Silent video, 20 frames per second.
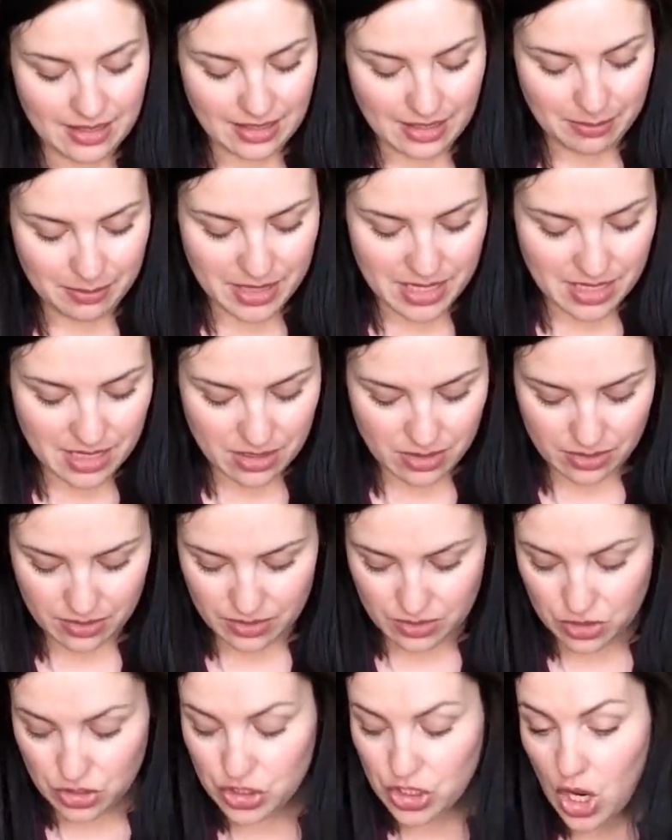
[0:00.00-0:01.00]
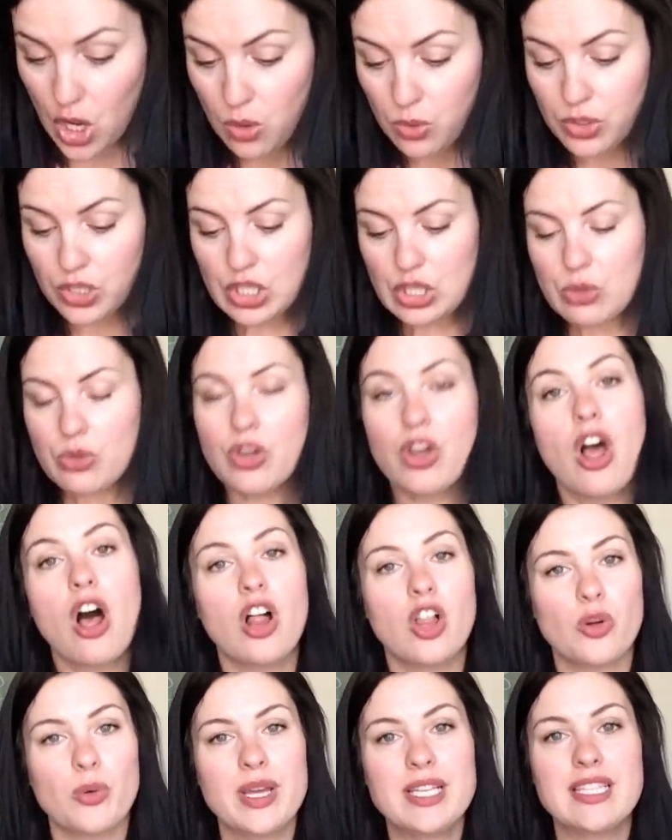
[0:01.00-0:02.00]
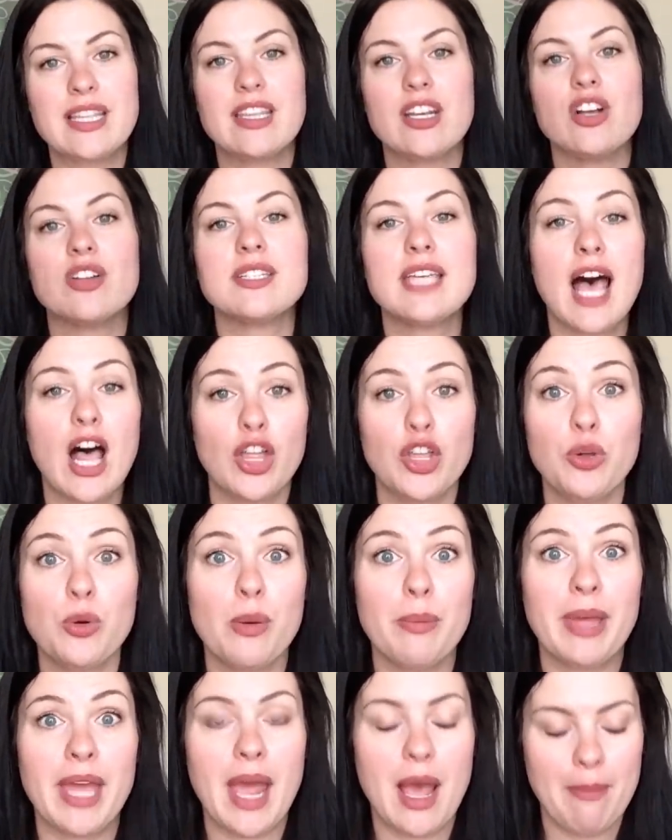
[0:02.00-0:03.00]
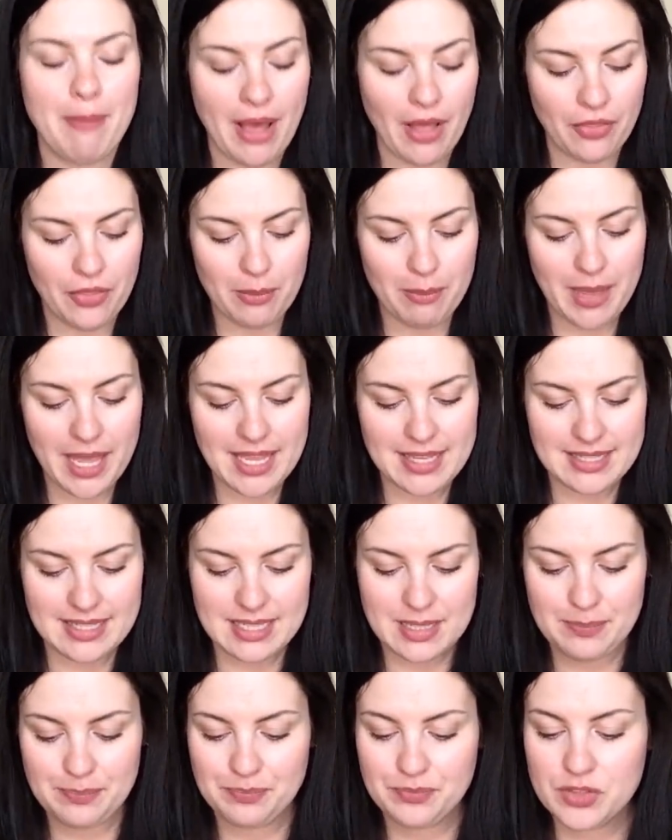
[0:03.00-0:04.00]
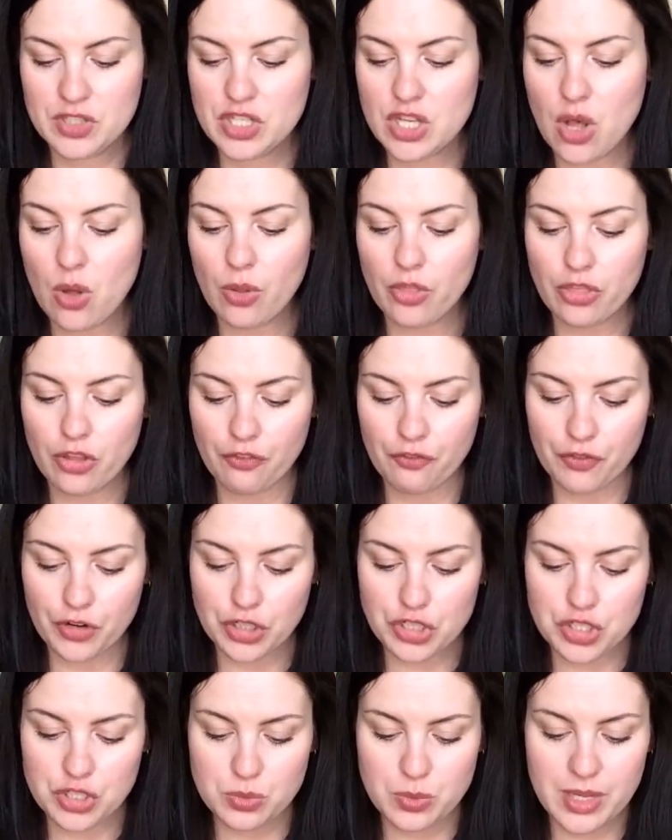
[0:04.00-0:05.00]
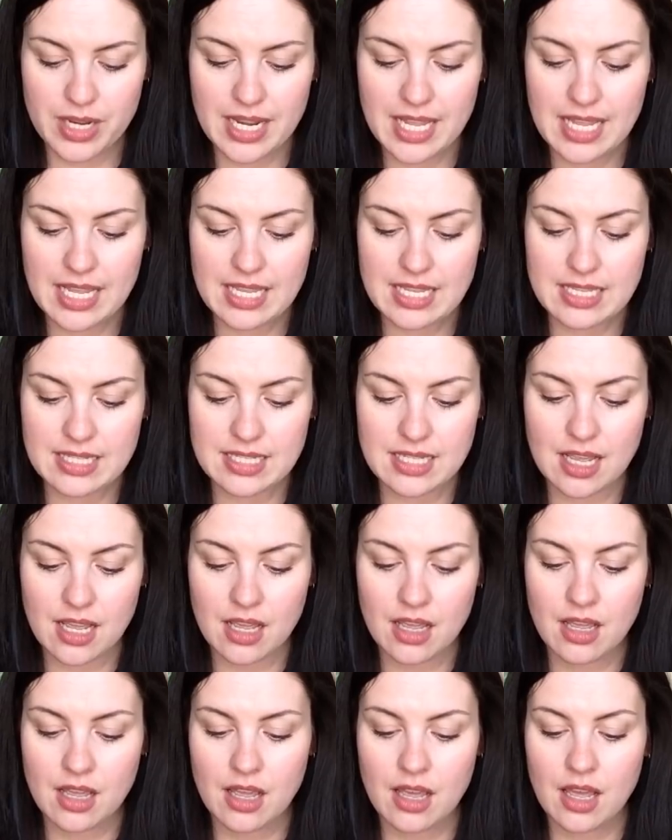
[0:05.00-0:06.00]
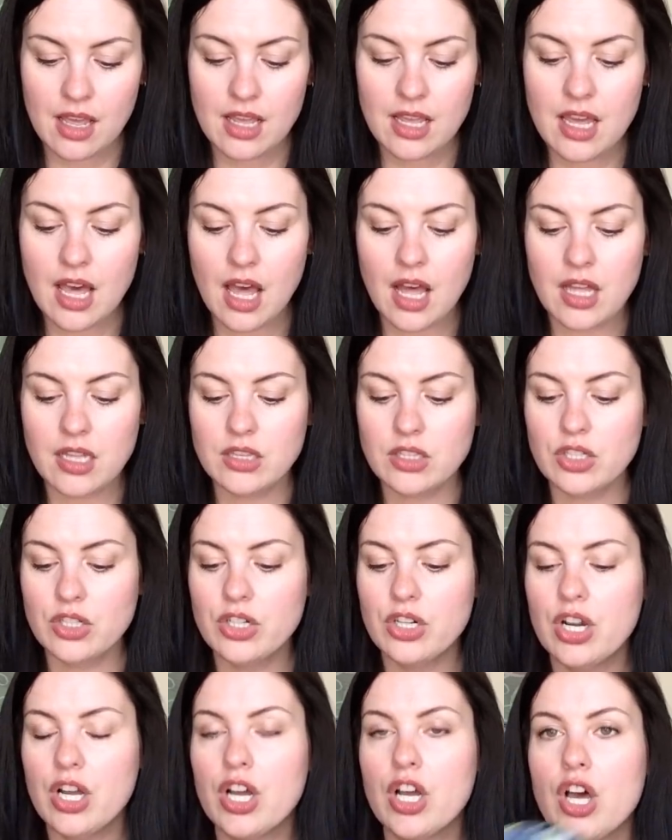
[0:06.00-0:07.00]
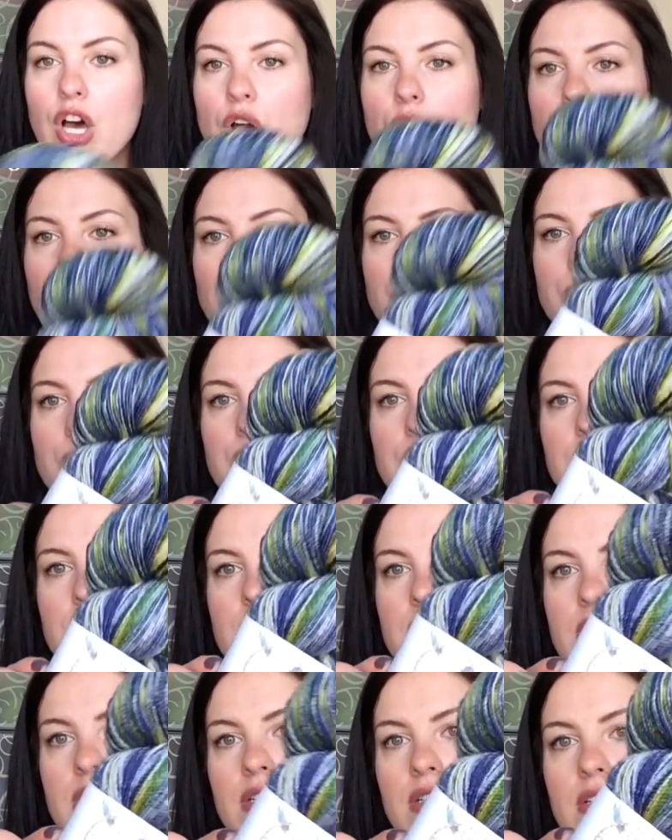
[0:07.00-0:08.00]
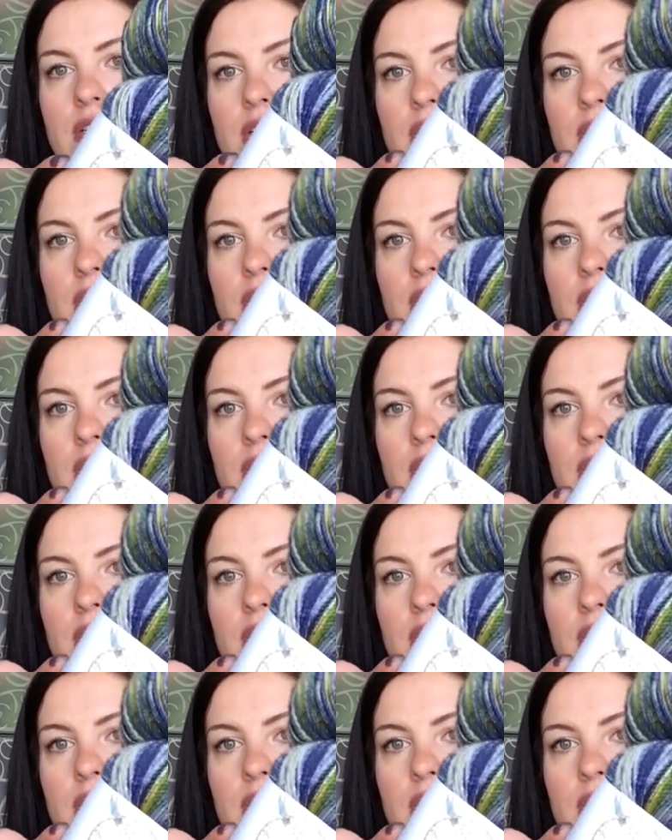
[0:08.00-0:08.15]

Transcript: let me show you the colorways and then I'll tell you a bit about the base. So the first one is Cutler Coast.